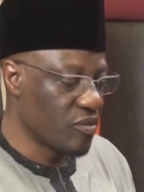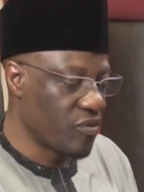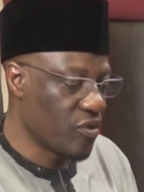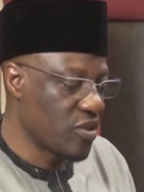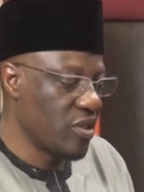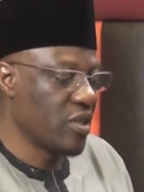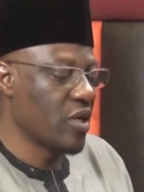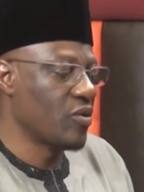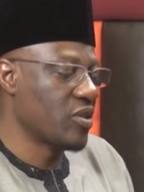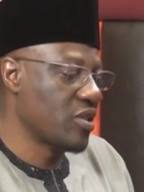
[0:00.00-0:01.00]

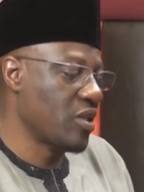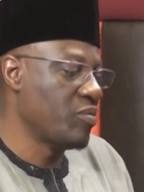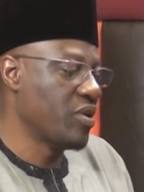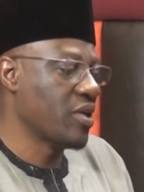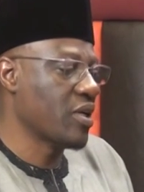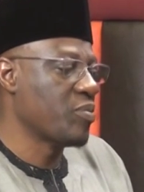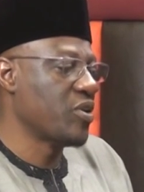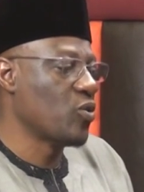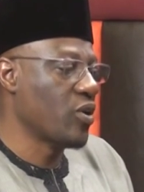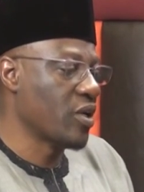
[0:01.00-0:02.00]
Firstly, I want to say a big
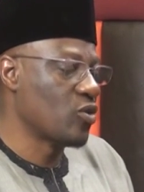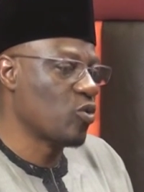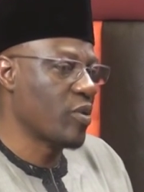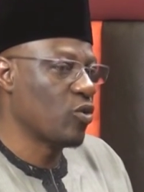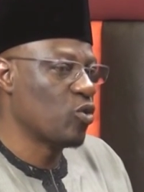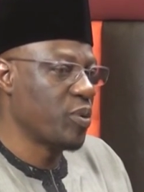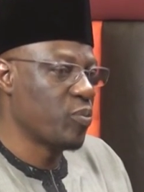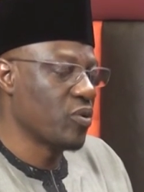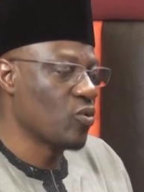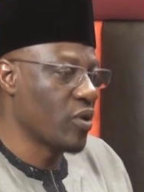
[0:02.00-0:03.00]
happy new year to my
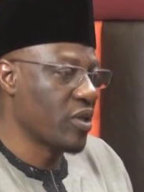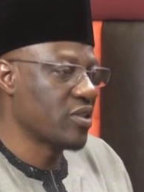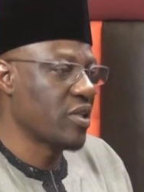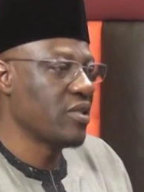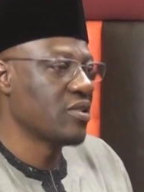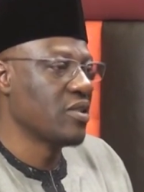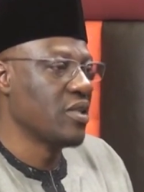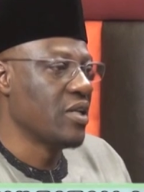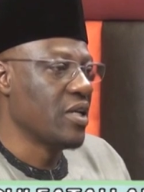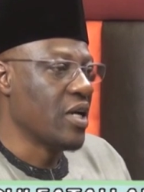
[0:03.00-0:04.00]
people in Kwara State.
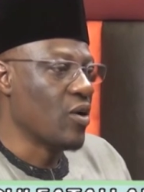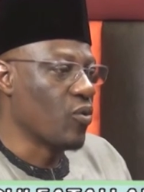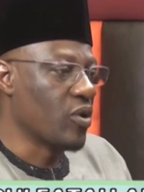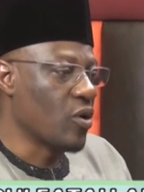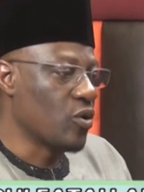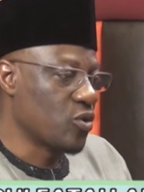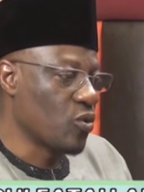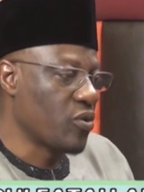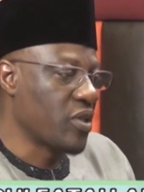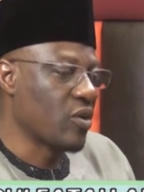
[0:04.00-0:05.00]
I want to
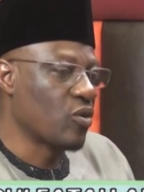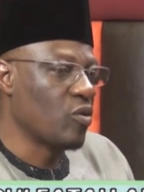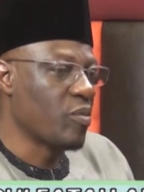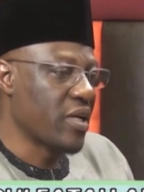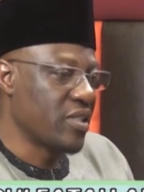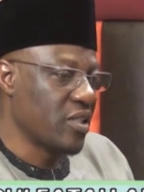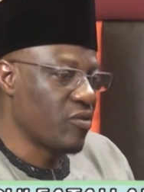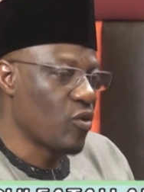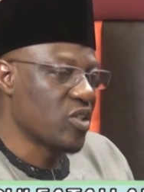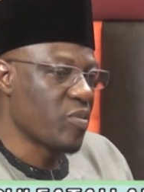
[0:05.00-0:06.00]
also thank God Almighty
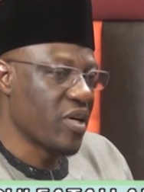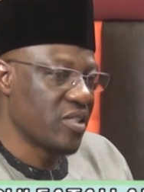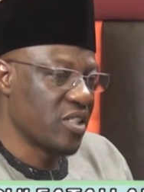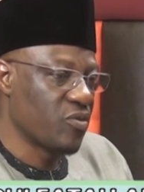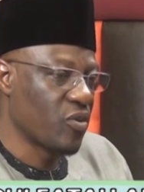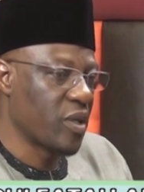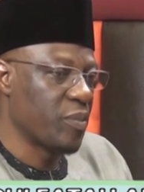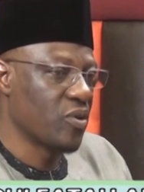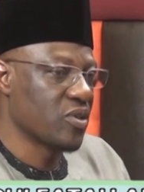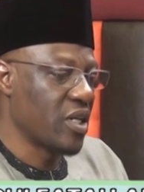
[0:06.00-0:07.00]
for His mercies for
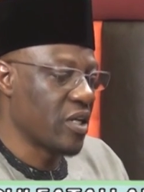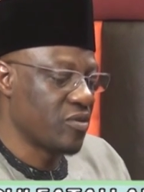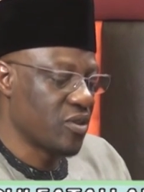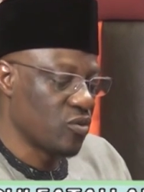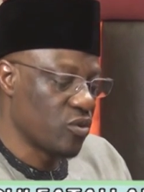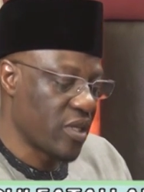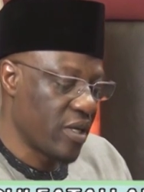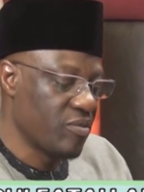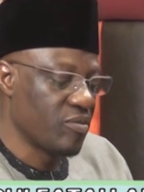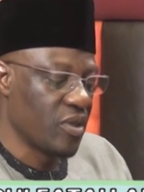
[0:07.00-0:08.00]
keeping us alive till
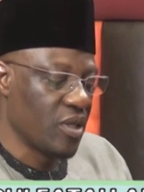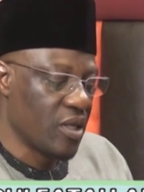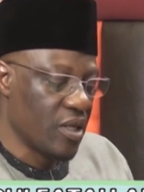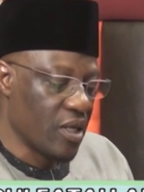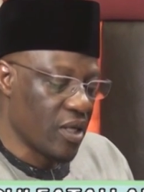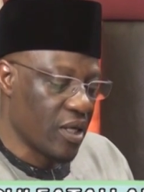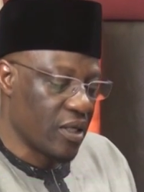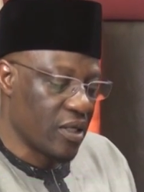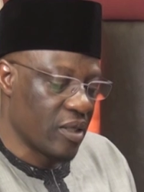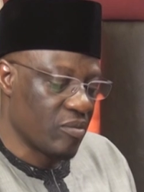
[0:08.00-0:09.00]
today.
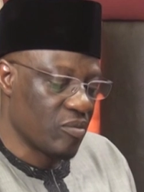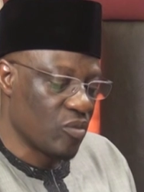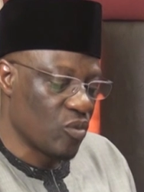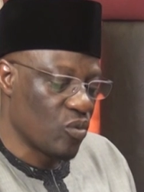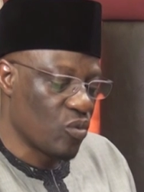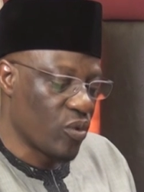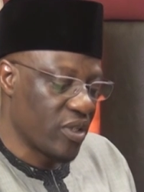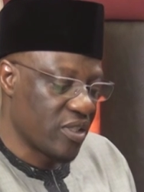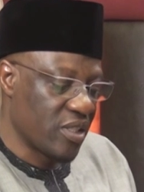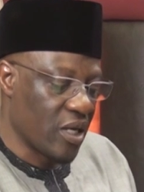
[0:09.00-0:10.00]
And um, I
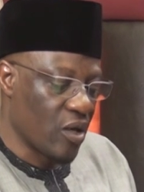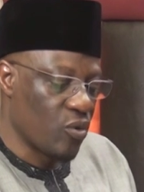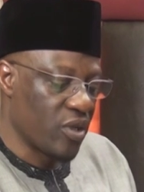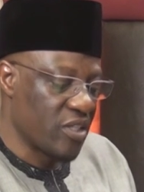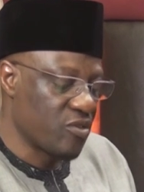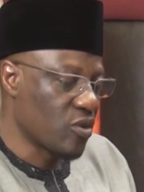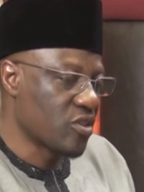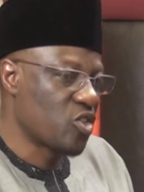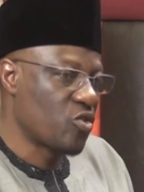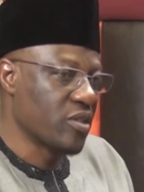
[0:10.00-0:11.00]
want to see how He gives
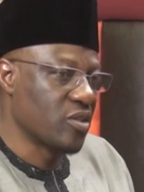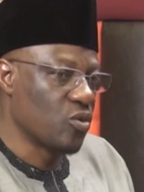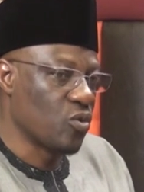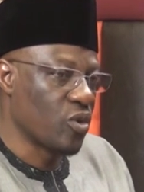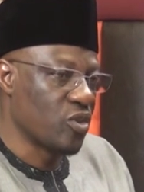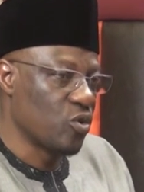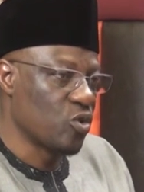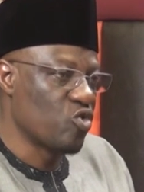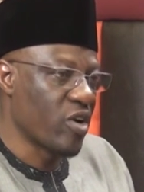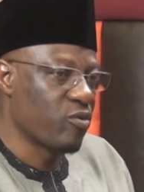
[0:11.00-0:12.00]
us the strength to continue
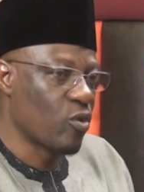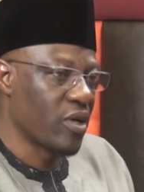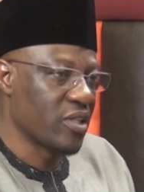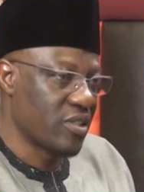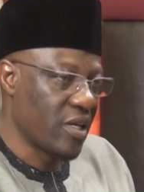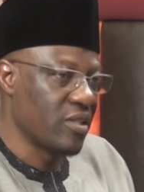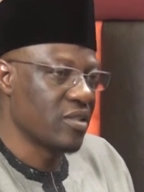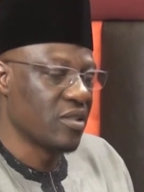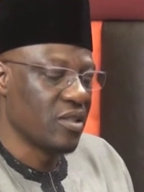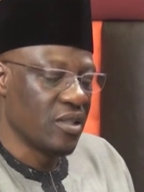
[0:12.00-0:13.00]
to drive Kwara State.